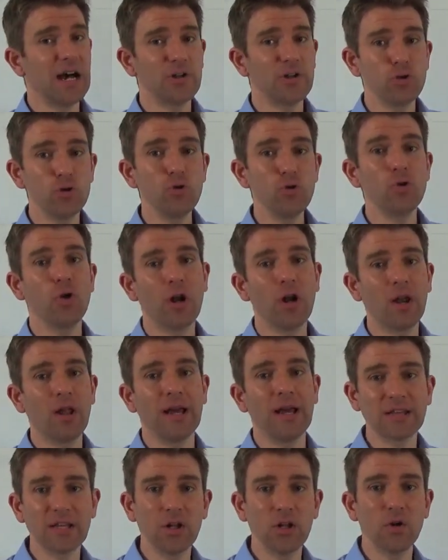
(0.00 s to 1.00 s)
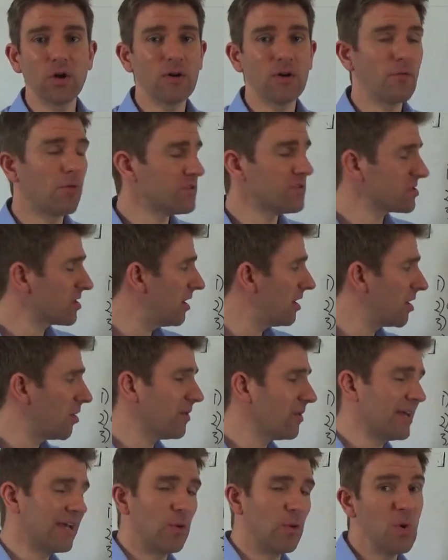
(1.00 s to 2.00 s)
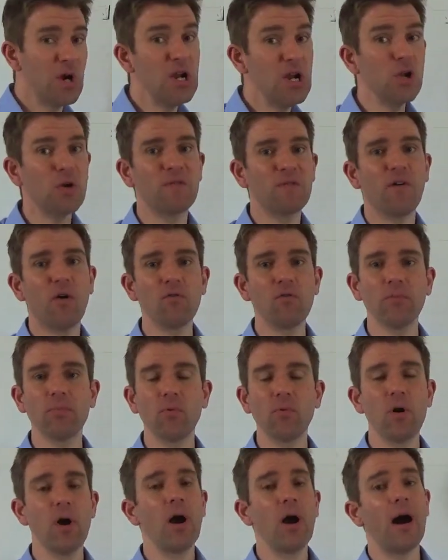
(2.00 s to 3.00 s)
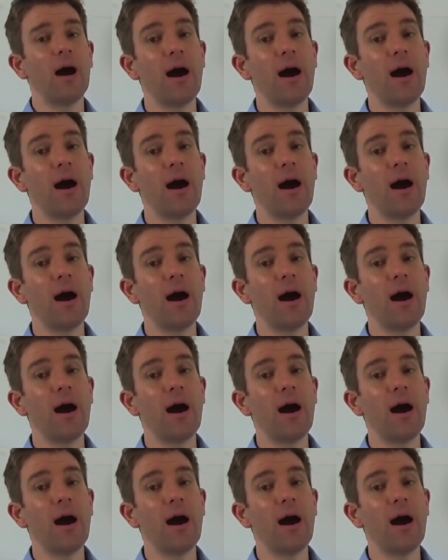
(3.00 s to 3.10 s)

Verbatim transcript: I do not like the look of what's going on here. We look vulnerable.